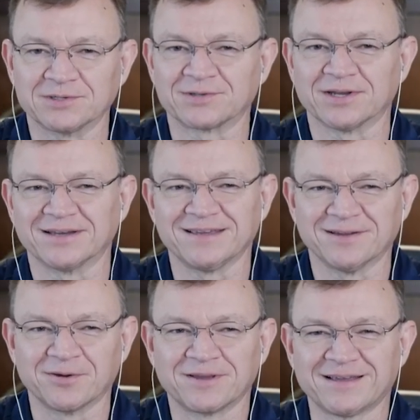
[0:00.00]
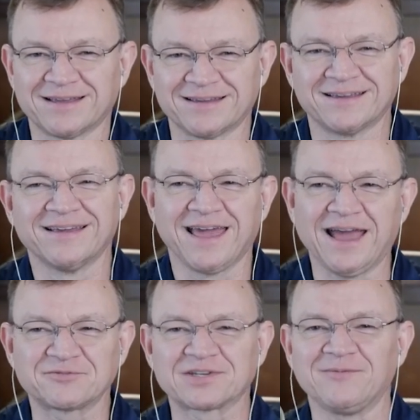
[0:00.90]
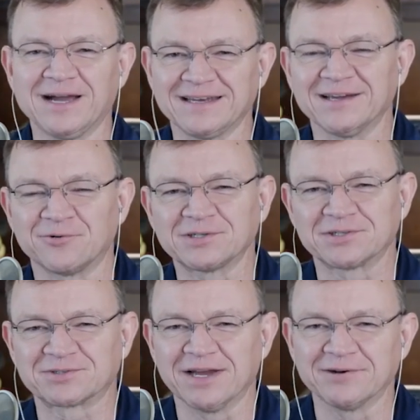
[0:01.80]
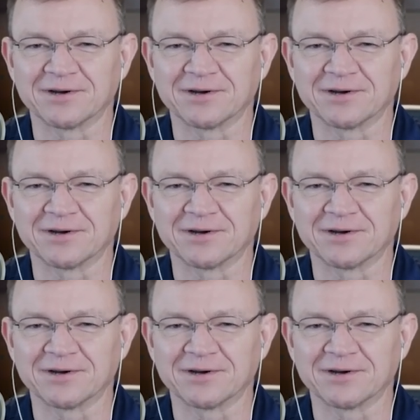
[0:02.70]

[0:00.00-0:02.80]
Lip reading: is, have some idea what you're trying to